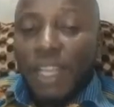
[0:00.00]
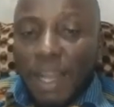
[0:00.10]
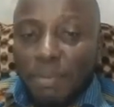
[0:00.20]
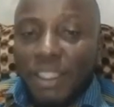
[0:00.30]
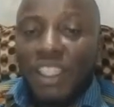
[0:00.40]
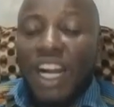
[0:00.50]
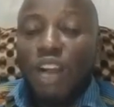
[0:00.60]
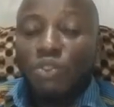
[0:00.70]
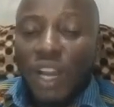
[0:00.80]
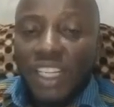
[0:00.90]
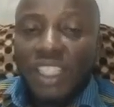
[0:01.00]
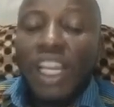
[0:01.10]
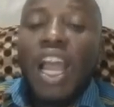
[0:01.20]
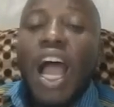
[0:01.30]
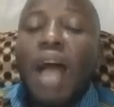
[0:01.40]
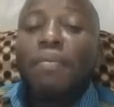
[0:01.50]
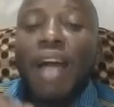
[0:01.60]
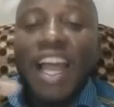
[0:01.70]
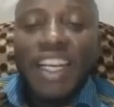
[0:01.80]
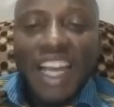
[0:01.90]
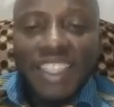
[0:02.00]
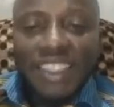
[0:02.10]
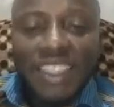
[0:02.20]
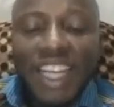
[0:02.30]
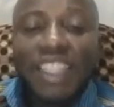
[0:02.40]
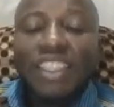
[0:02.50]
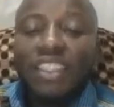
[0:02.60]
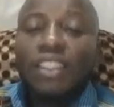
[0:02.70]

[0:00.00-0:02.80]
coming gradually, I'm understanding